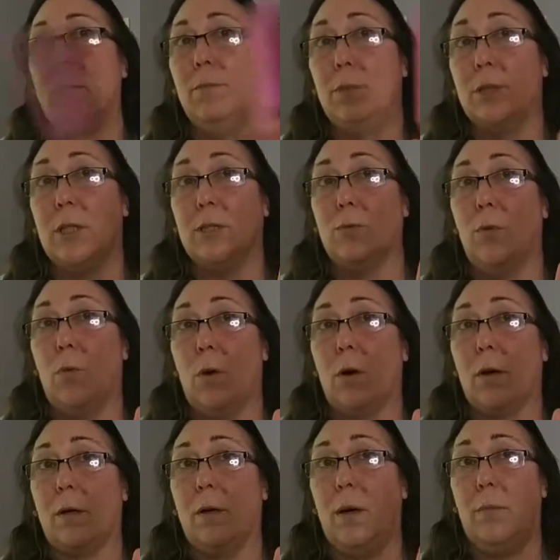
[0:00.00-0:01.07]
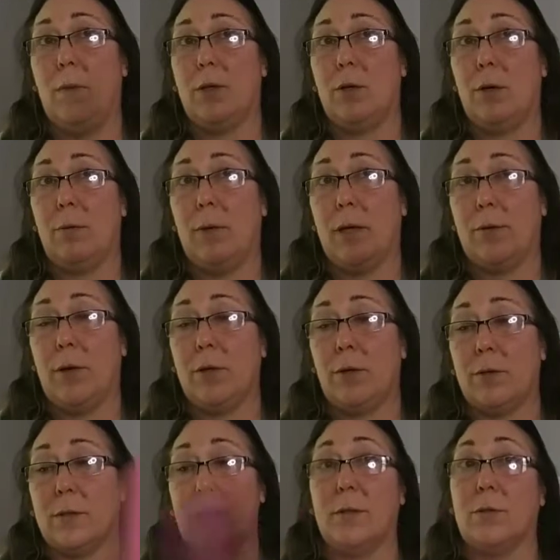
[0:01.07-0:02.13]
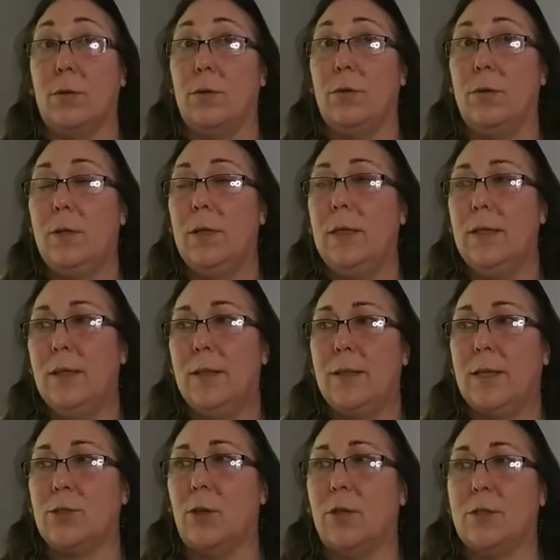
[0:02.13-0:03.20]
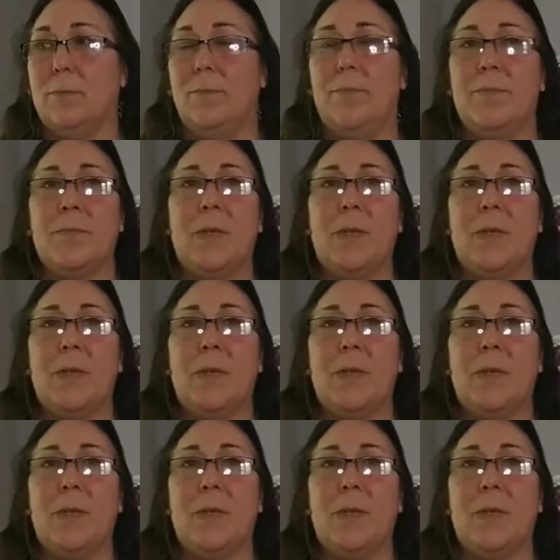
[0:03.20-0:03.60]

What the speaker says: But this will work on my granddaughter's hair. So that's awesome.